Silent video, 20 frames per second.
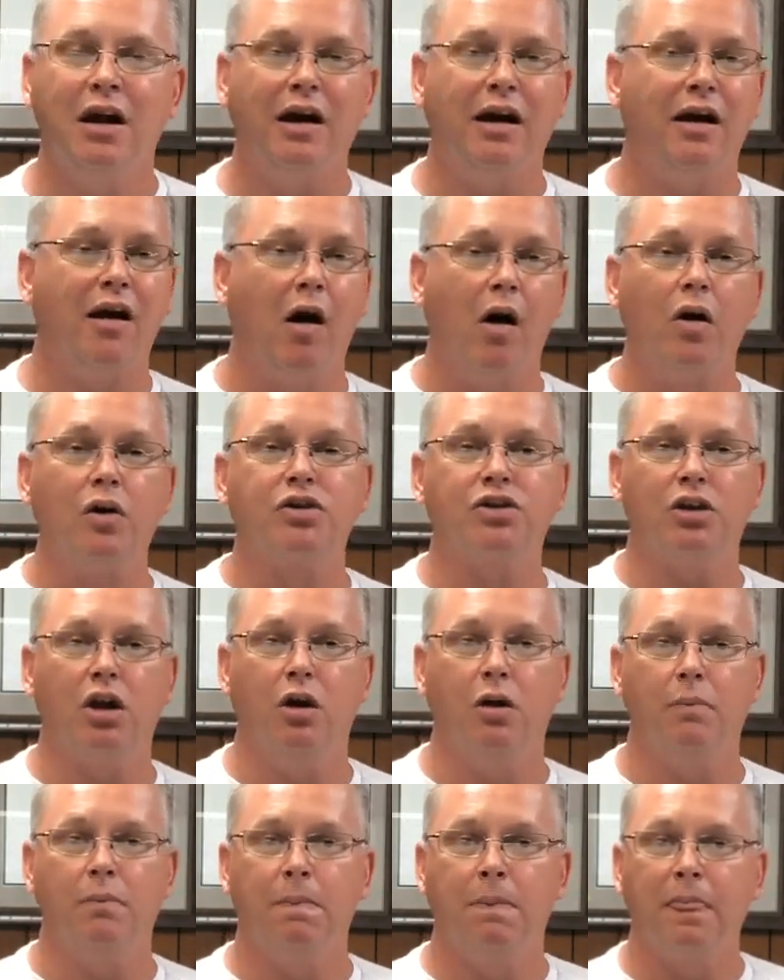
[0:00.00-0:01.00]
Uh,
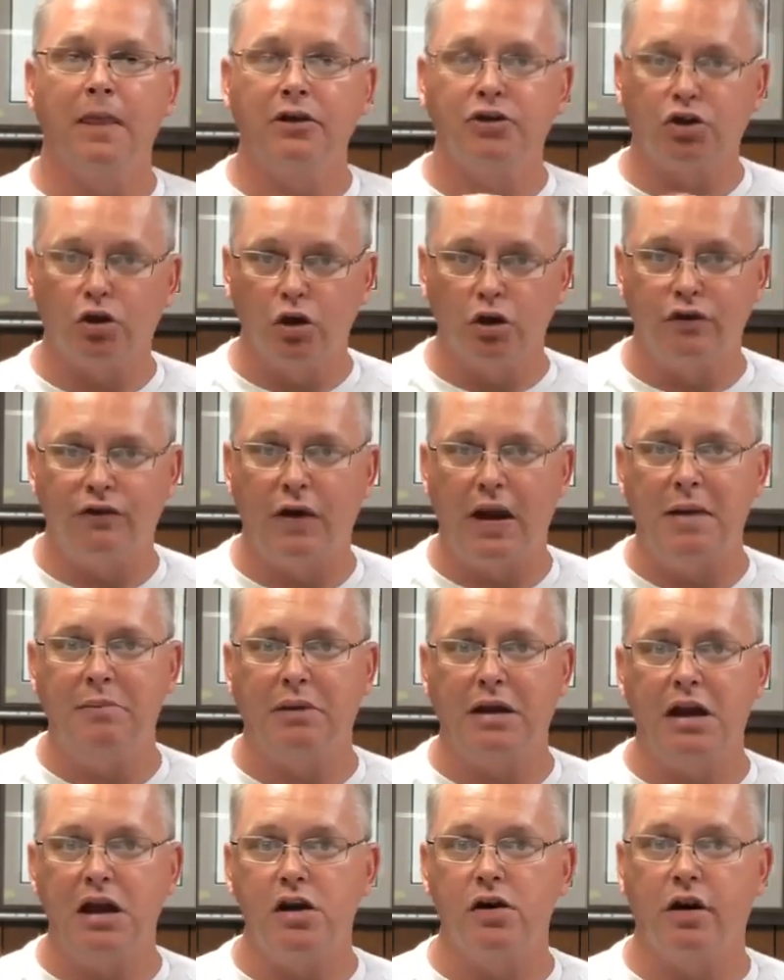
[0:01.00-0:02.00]
also, church
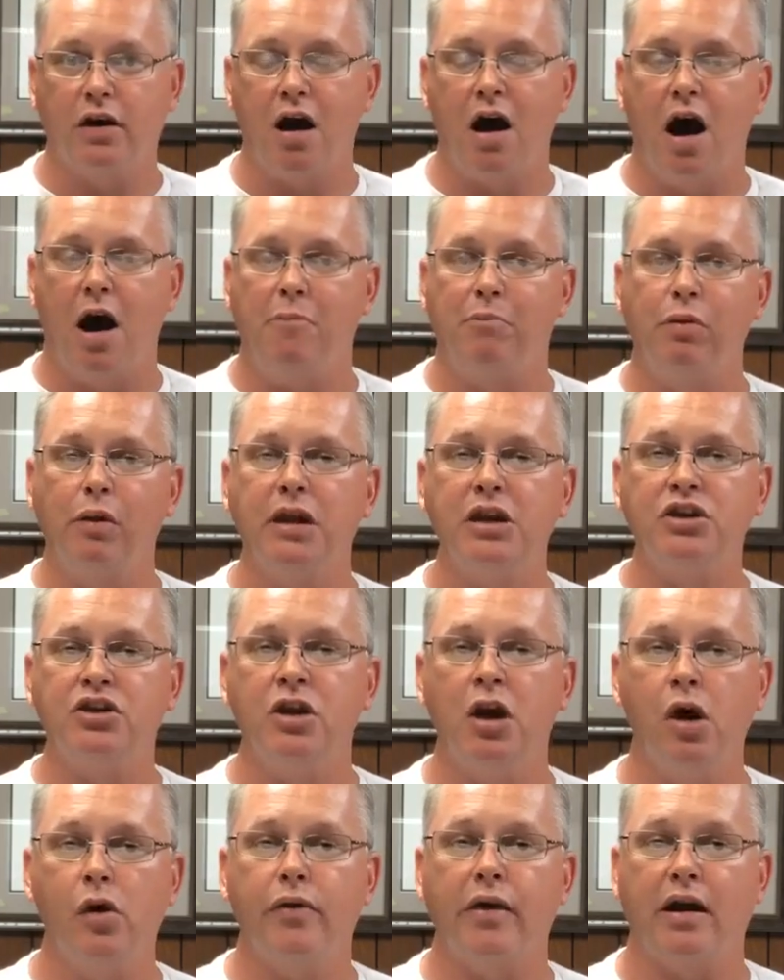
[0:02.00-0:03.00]
family here at all,
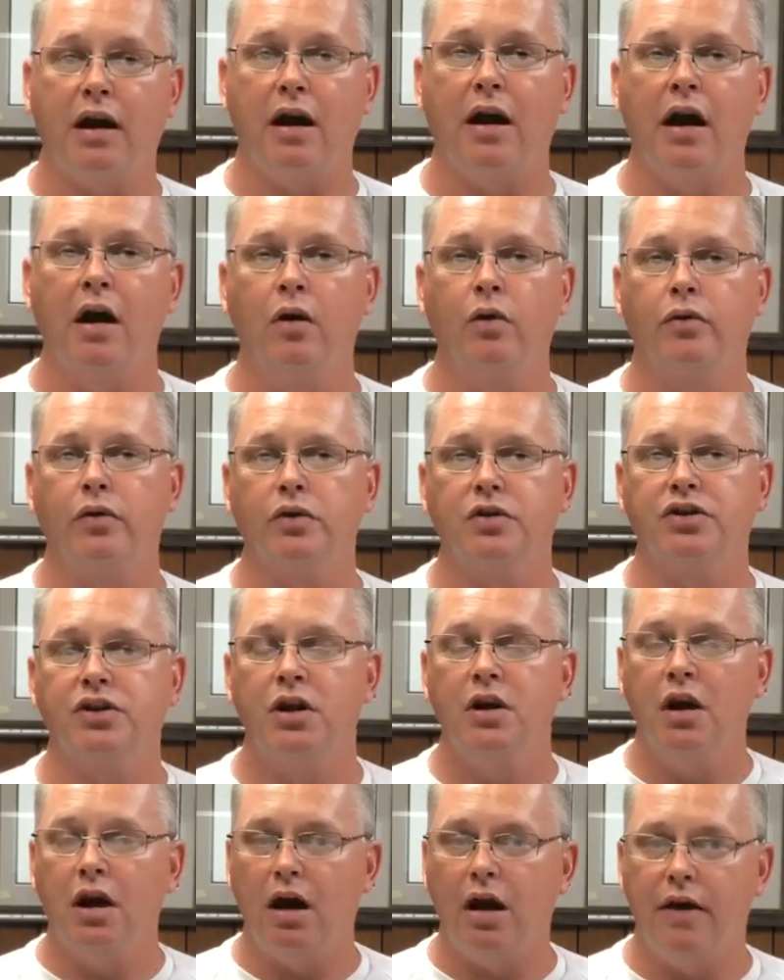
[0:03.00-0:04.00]
please know that our
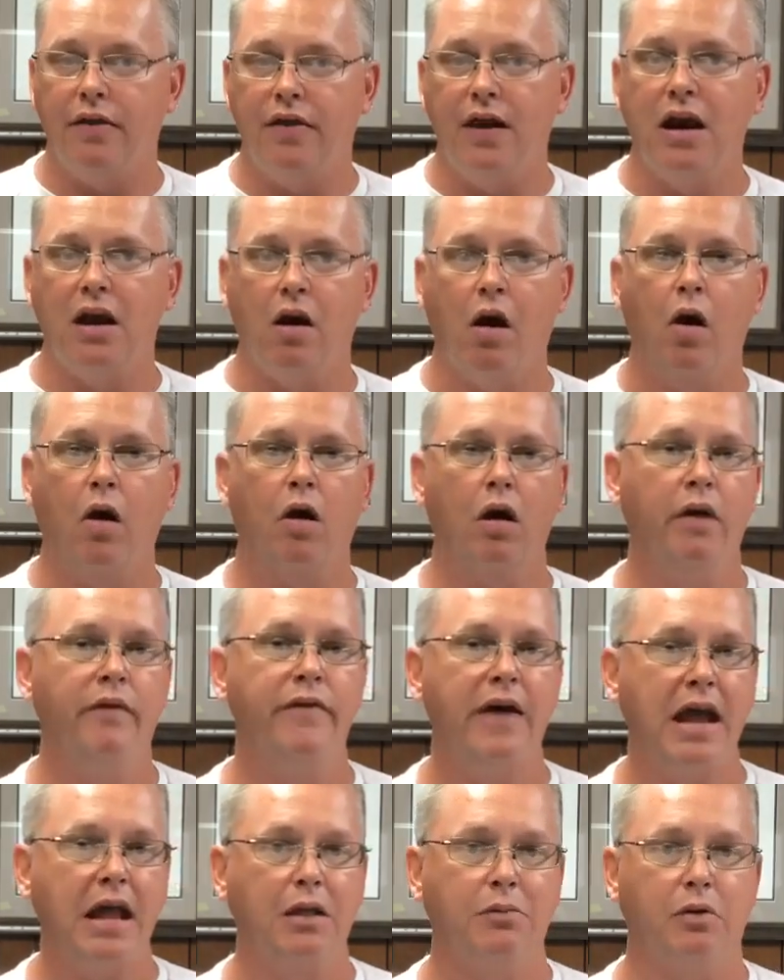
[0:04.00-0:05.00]
elders, uh, they are
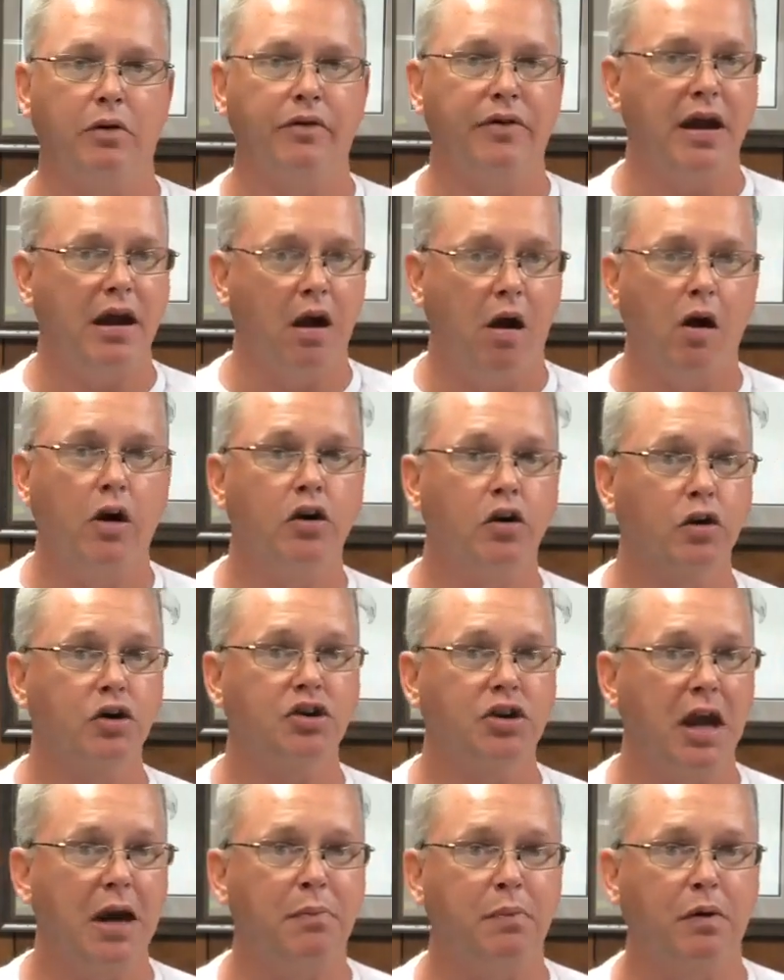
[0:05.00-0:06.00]
available. They are
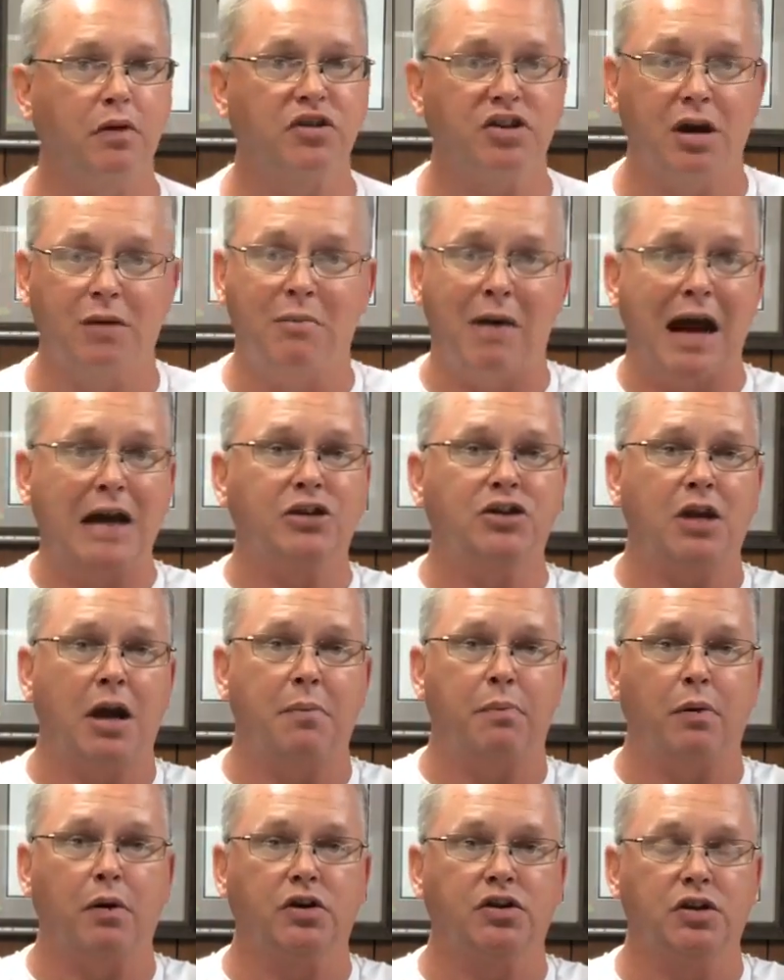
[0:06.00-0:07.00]
your shepherds. They're my
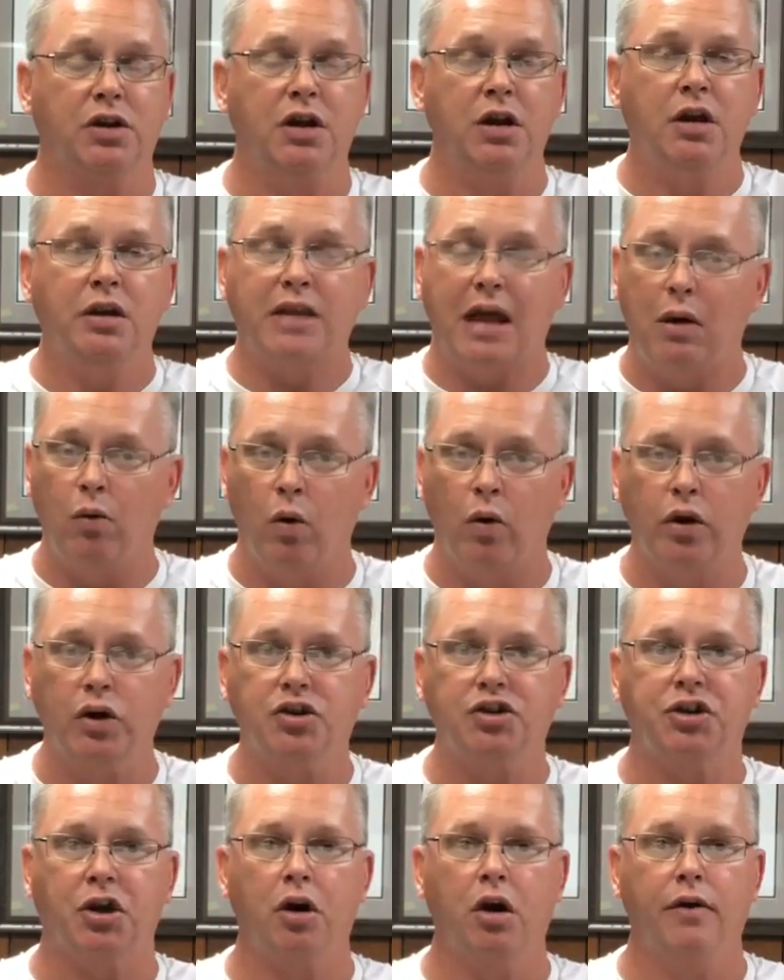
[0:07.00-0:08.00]
shepherds. They
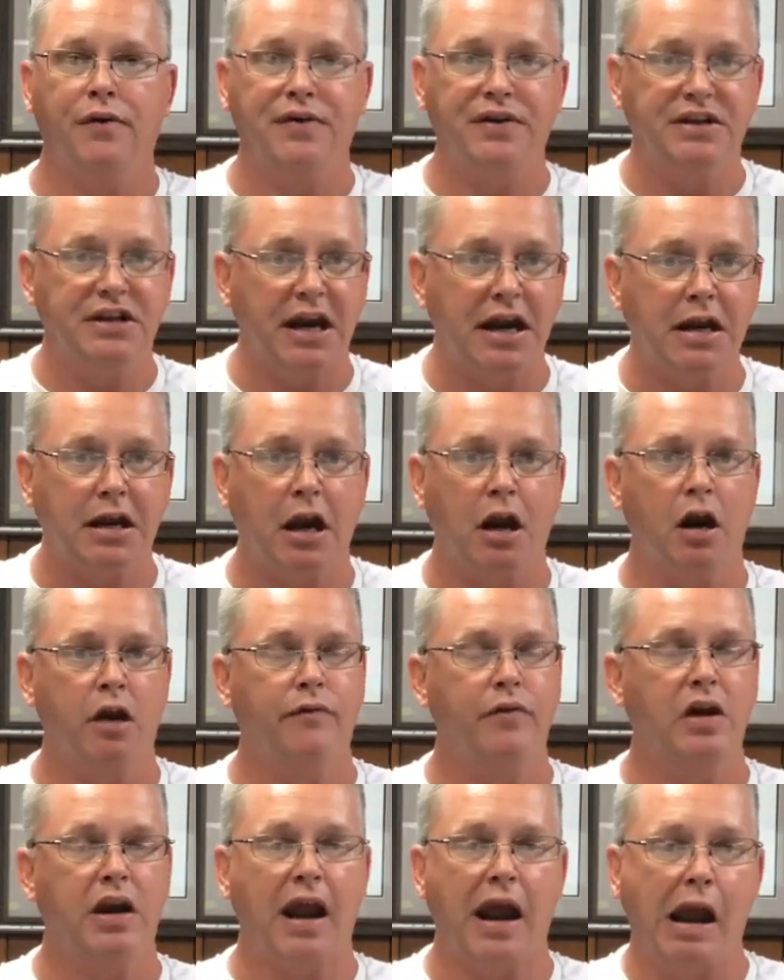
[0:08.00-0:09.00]
want to serve and take
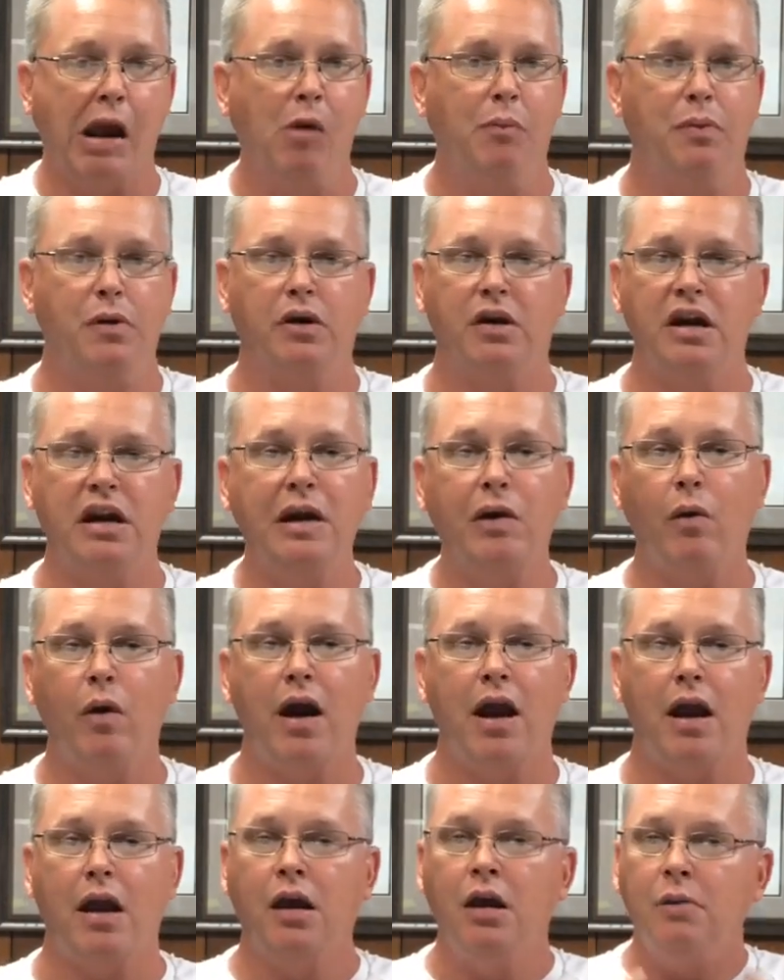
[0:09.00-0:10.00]
care of you and help you in any
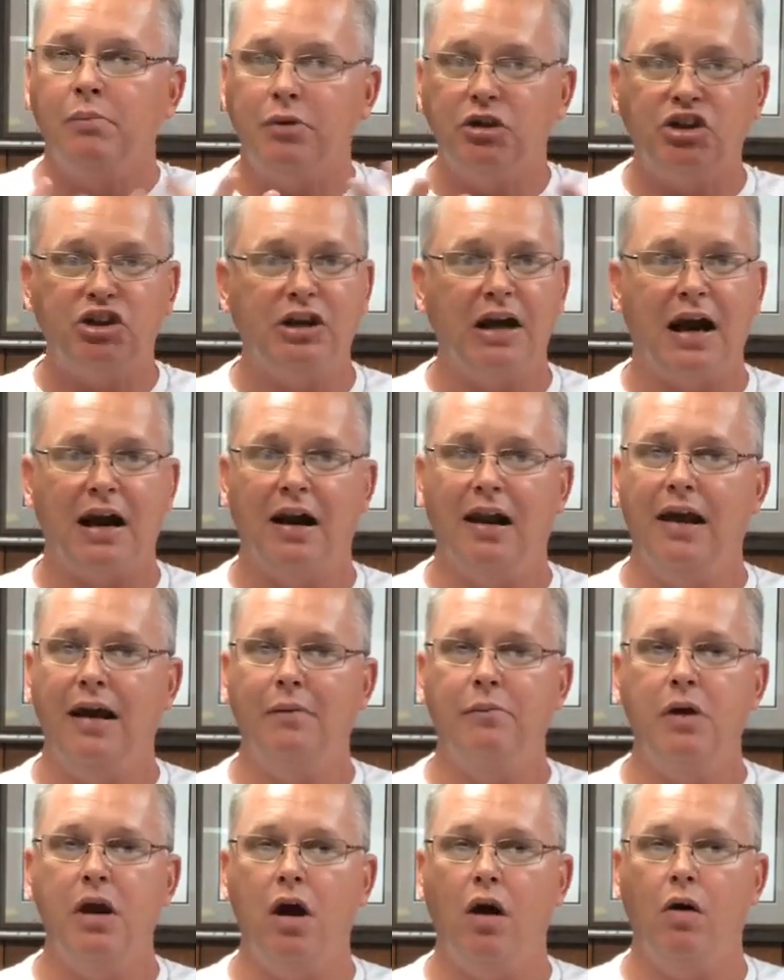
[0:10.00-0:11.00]
way, but you got to
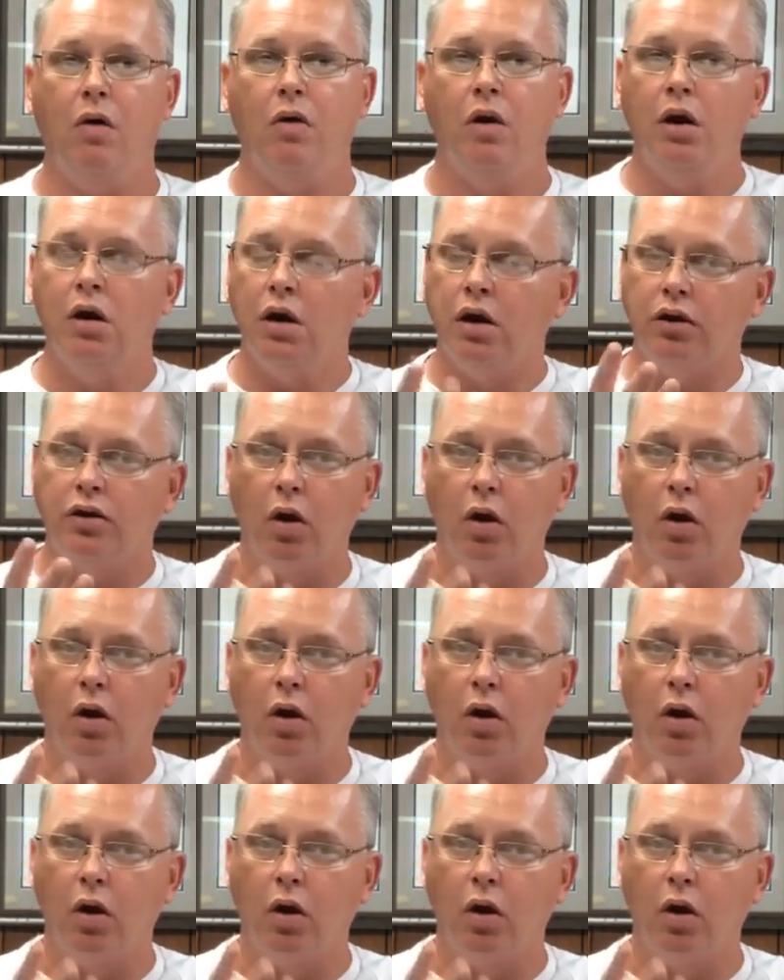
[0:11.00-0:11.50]
let them know.